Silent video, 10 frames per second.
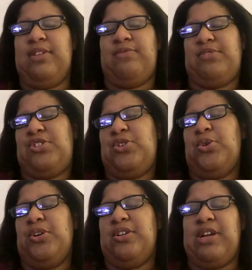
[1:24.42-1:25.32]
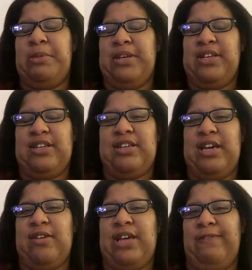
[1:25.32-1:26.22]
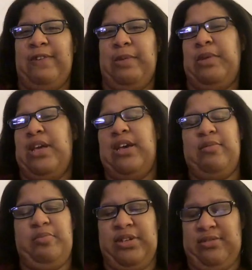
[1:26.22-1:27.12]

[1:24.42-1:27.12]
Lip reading: sure. I mean, kayfabe, yeah, but